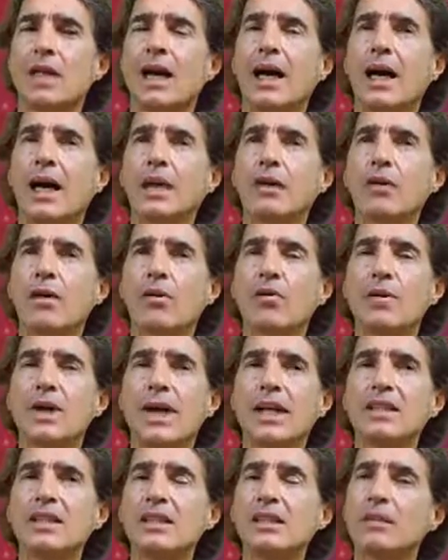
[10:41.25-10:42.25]
Are you
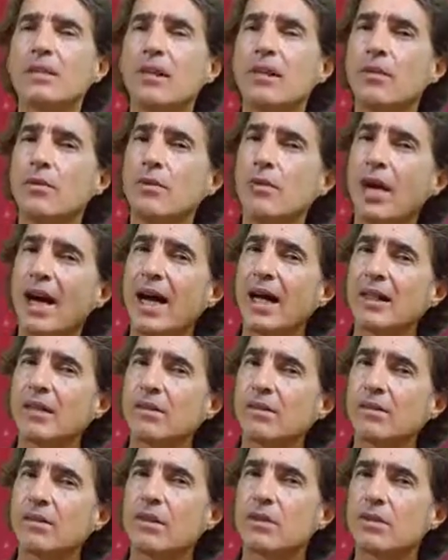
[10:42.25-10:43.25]
creating the right
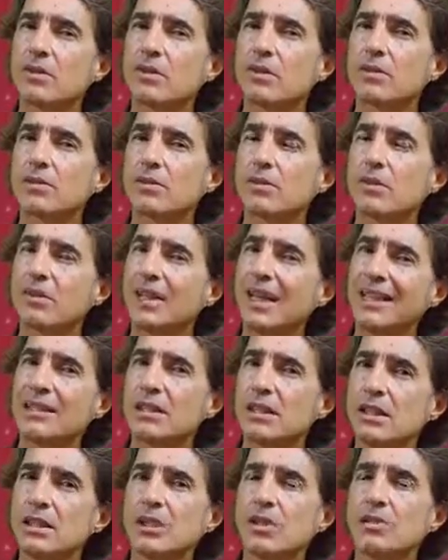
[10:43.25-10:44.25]
thoughts for that
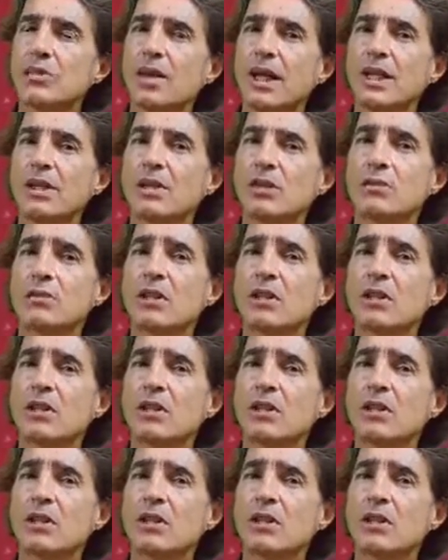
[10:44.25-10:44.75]
situation?